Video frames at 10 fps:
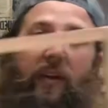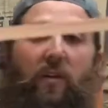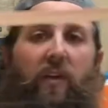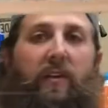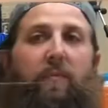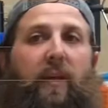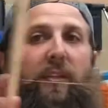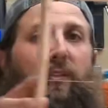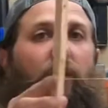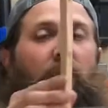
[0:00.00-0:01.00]
you need to make
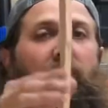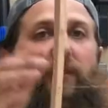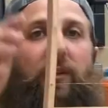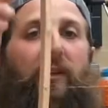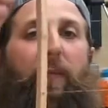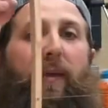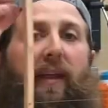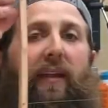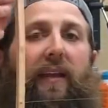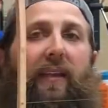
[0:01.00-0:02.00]
sure that you're clipping
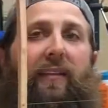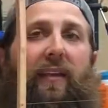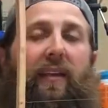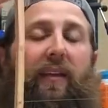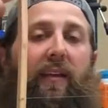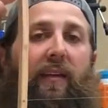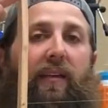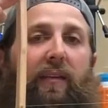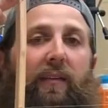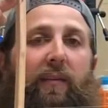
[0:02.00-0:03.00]
it at the
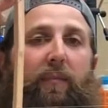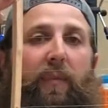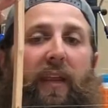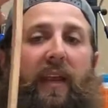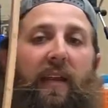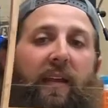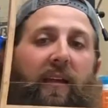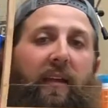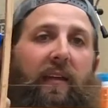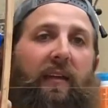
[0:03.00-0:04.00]
beginning
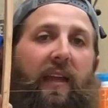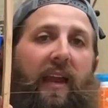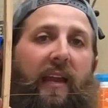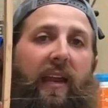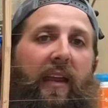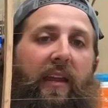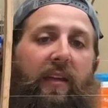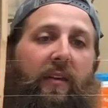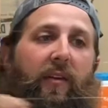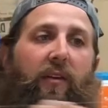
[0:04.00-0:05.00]
and
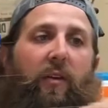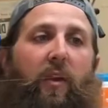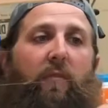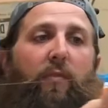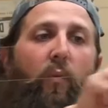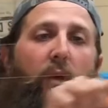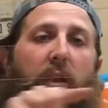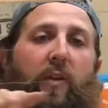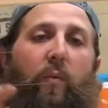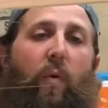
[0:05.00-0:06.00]
end of the way
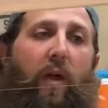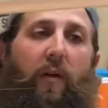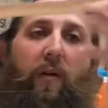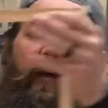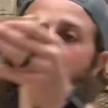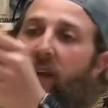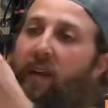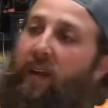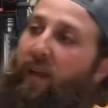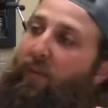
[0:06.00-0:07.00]
you wire it.
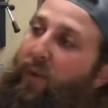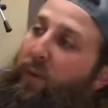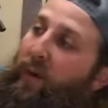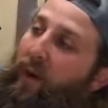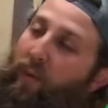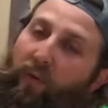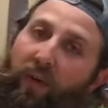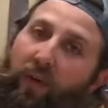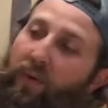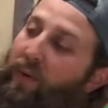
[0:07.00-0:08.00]
If you were to come over here
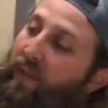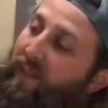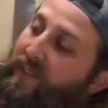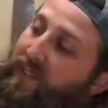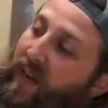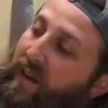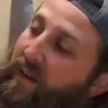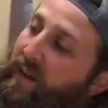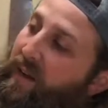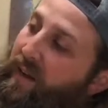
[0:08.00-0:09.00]
and do it on this side,
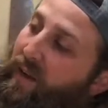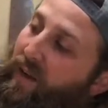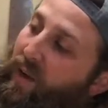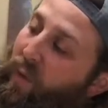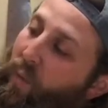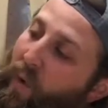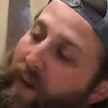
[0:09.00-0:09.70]
what would